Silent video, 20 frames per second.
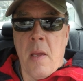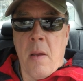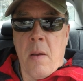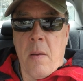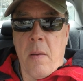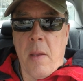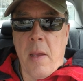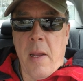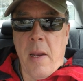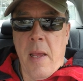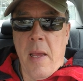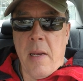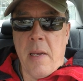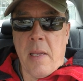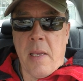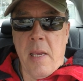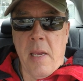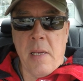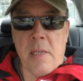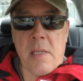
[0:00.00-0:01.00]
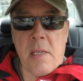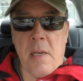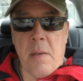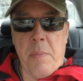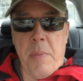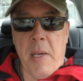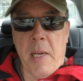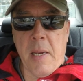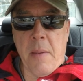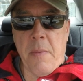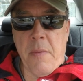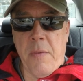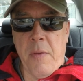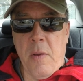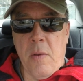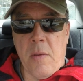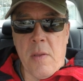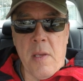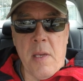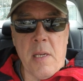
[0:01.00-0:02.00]
We got to head to Kingston and pick up a
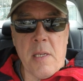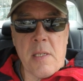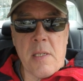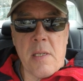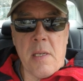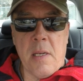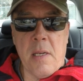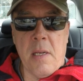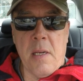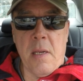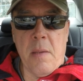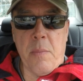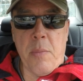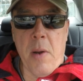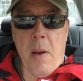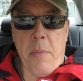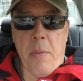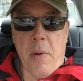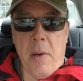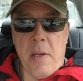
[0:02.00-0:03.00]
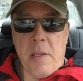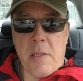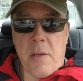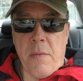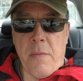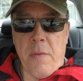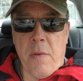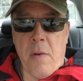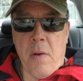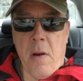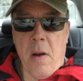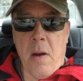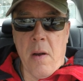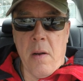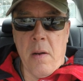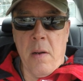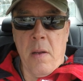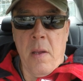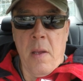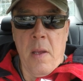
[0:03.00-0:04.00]
few things in preparation for
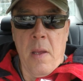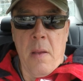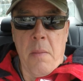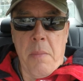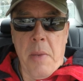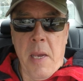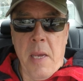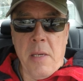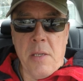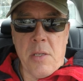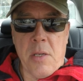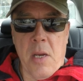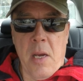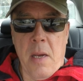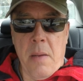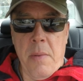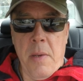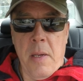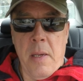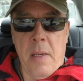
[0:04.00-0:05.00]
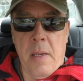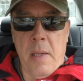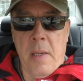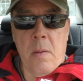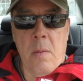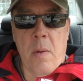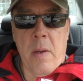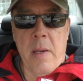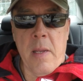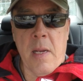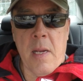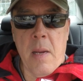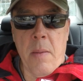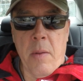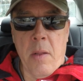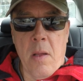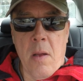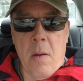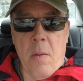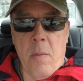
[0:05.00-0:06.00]
our paint job. Why don't you come
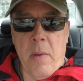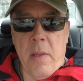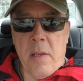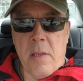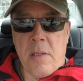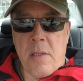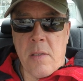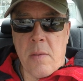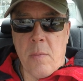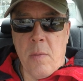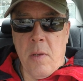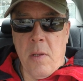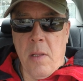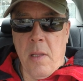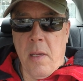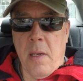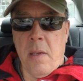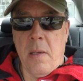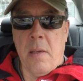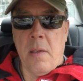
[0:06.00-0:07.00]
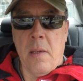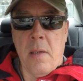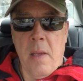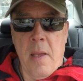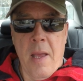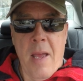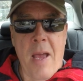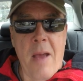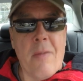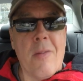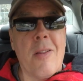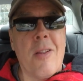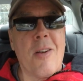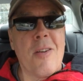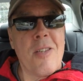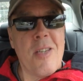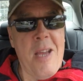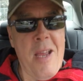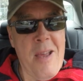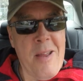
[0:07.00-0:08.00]
along with us and we'll have a little
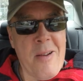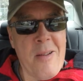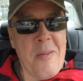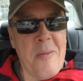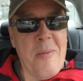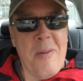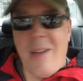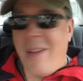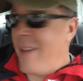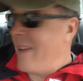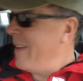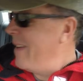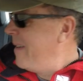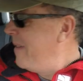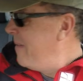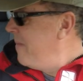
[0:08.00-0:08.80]
chat on the way.